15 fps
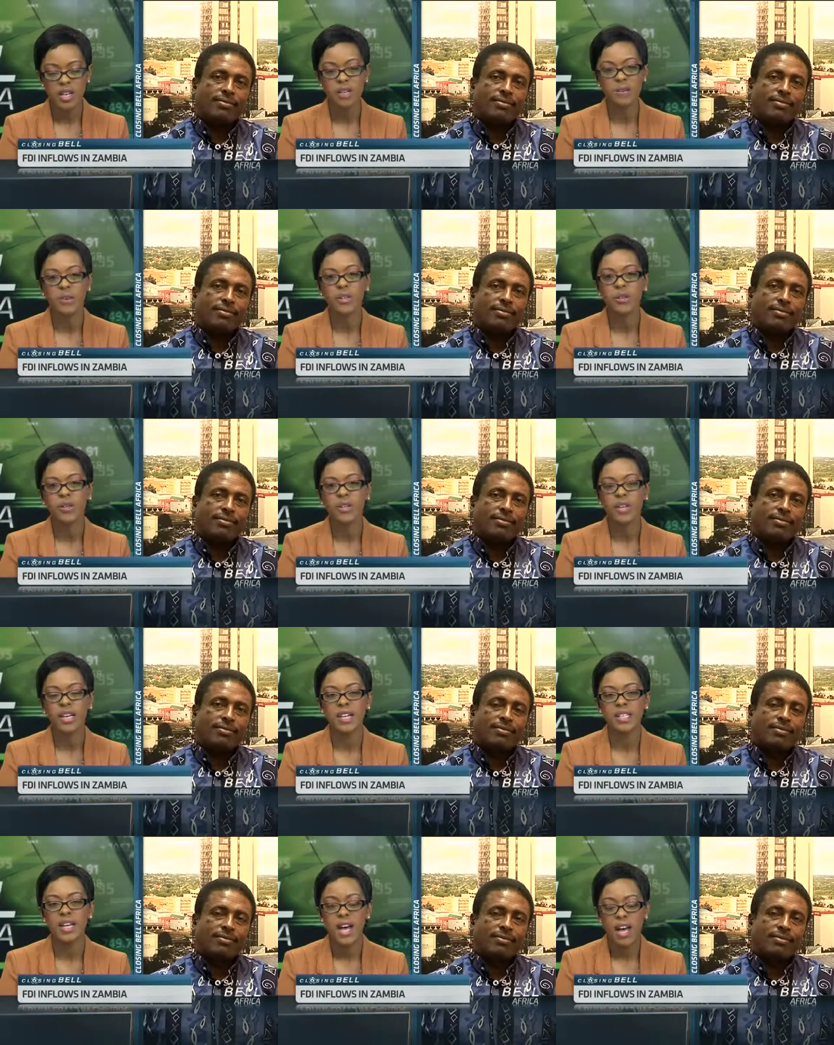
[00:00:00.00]
Speaker 1: And when you look
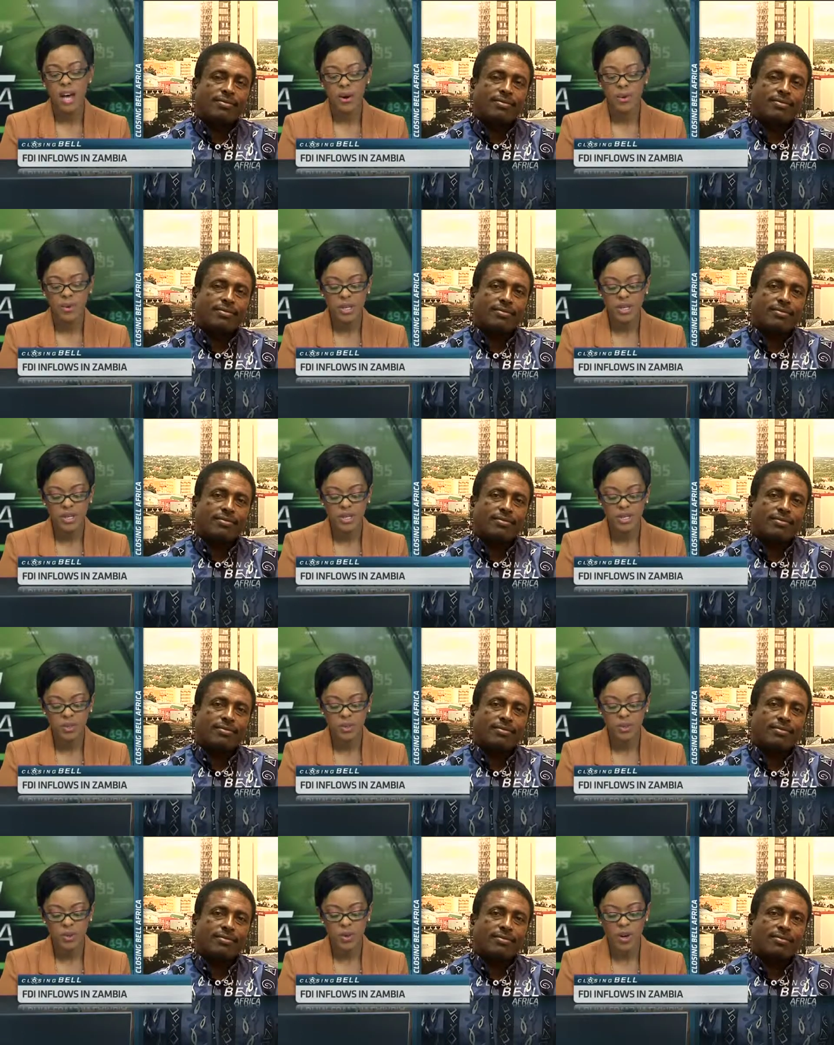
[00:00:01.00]
at uh,
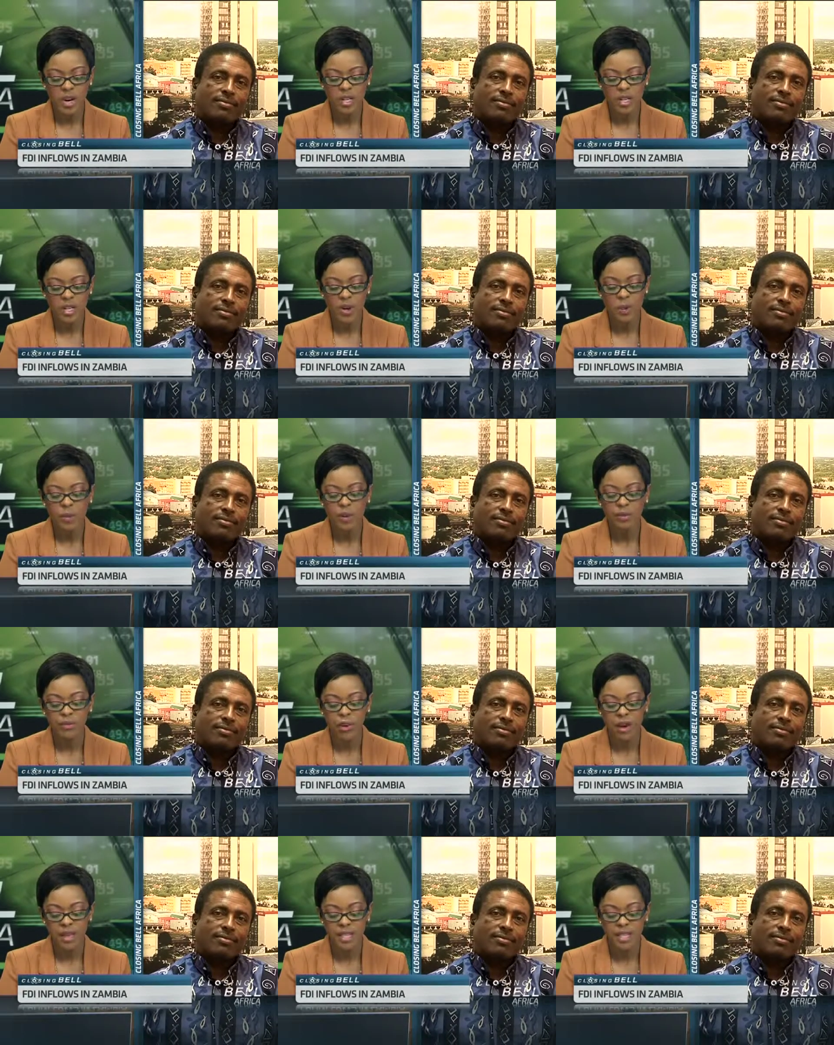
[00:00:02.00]
regional trade, uh, we've
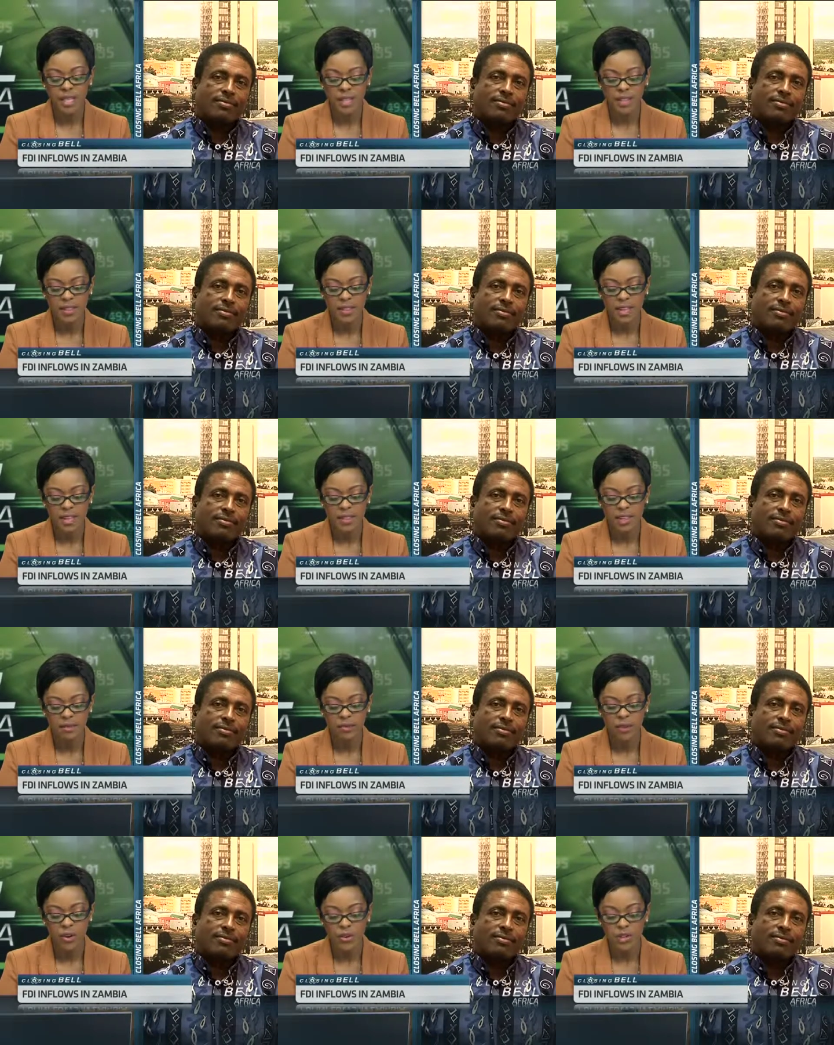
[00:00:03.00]
got uh, the, the
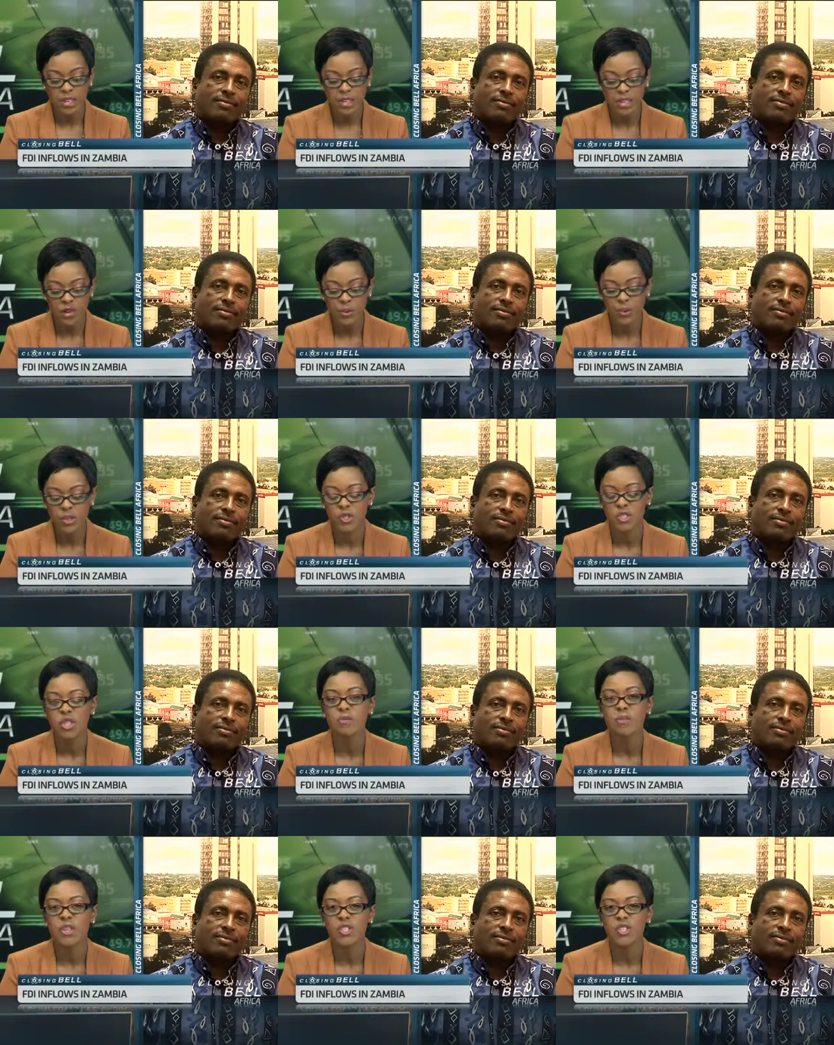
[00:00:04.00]
forex
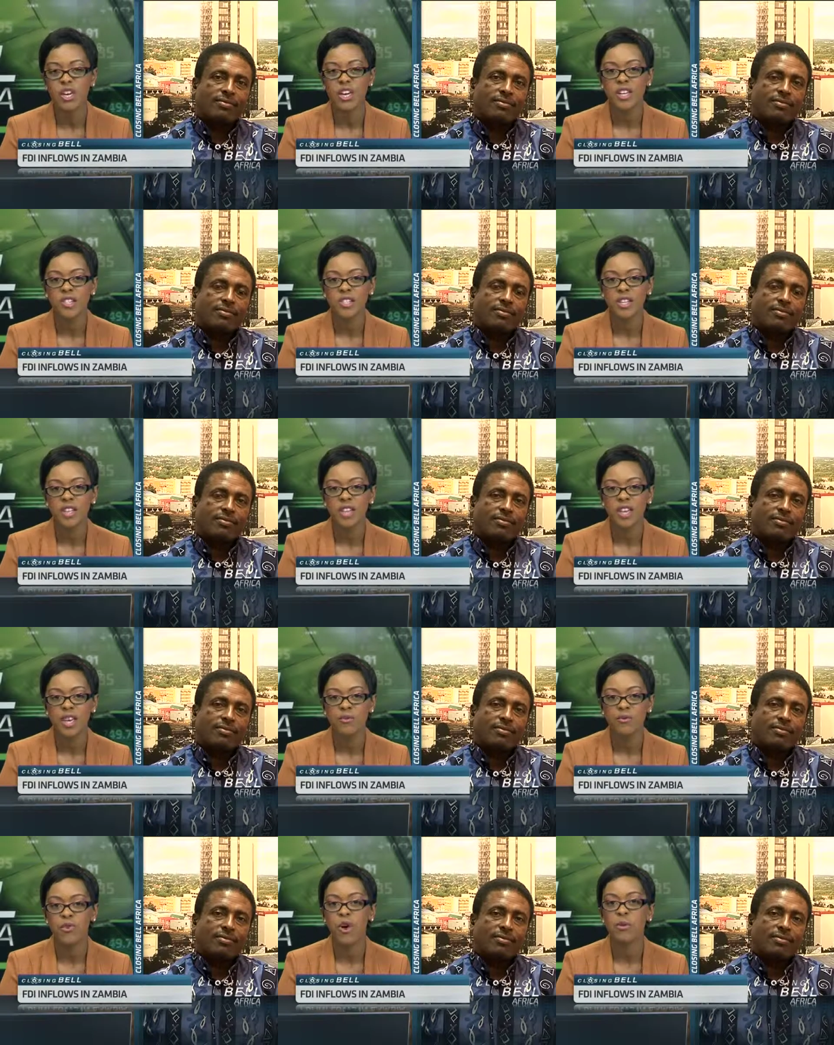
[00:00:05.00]
regime uh, change
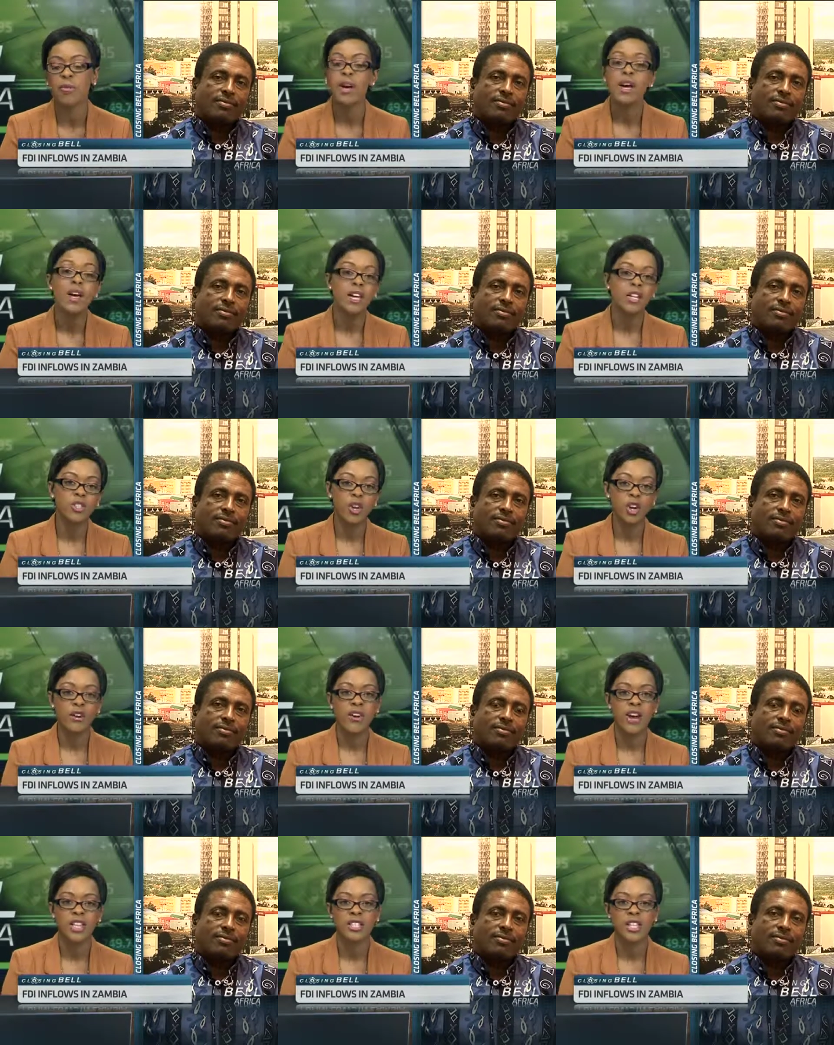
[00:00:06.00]
there from
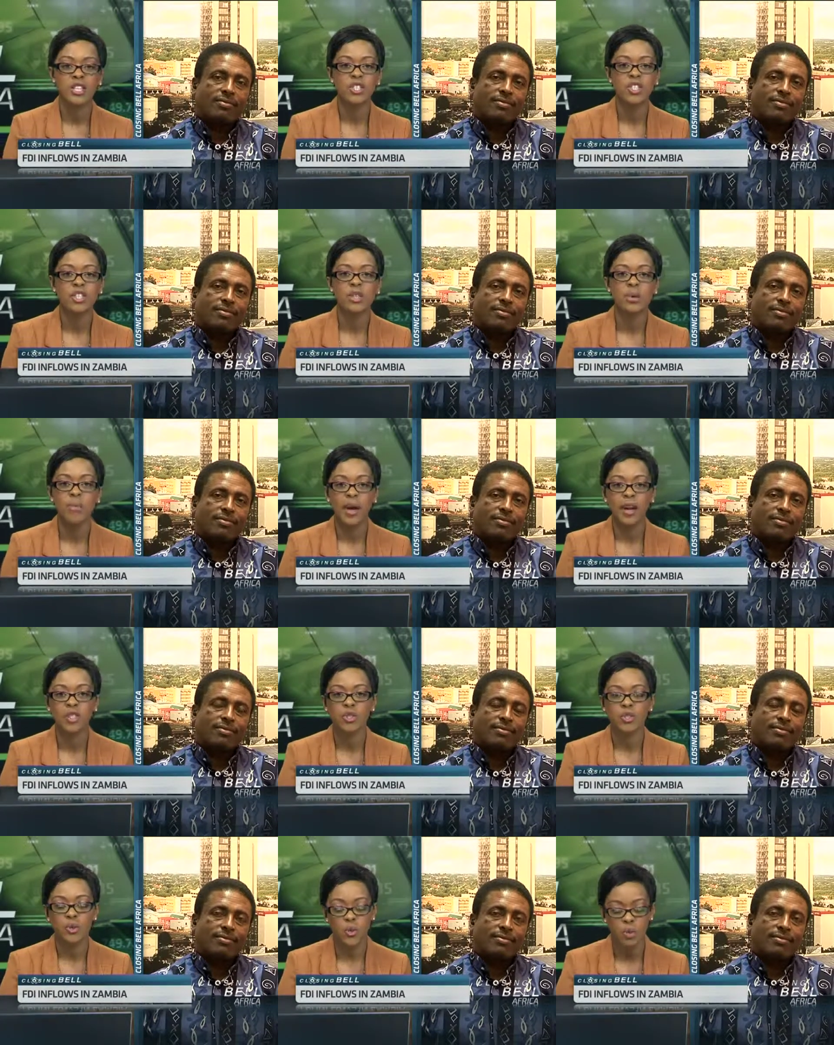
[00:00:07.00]
dollarization
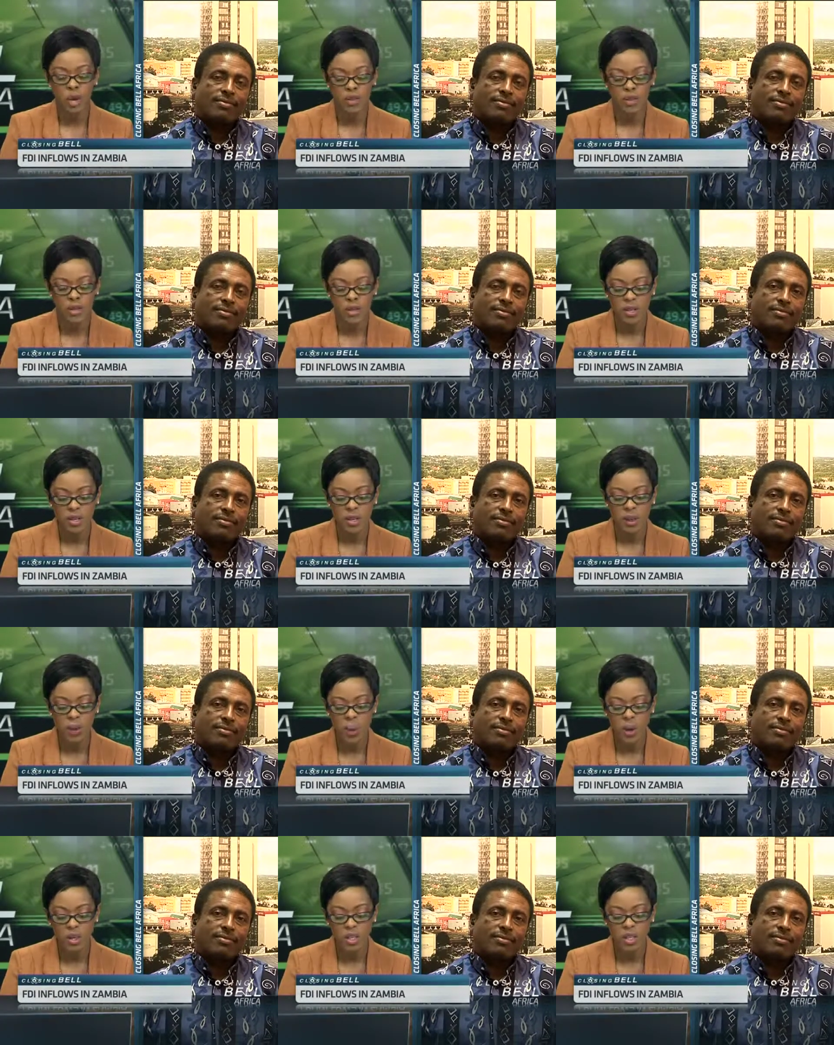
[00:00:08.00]
back to uh, the, the
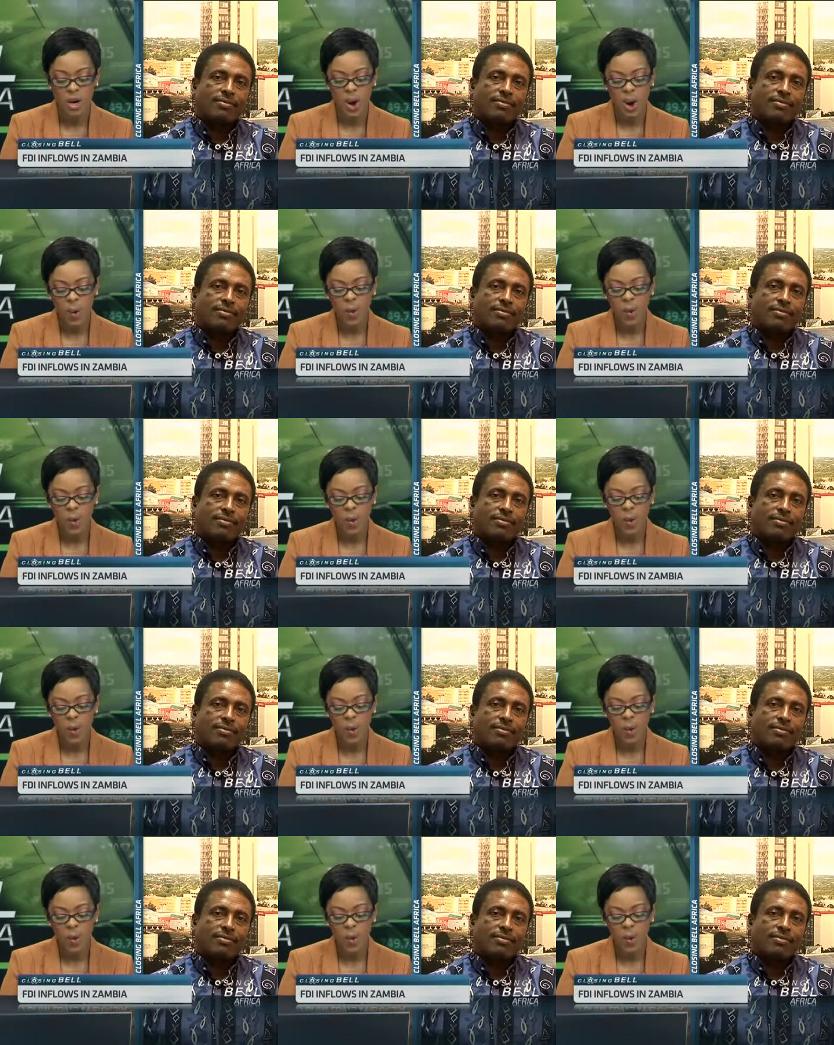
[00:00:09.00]
kwacha.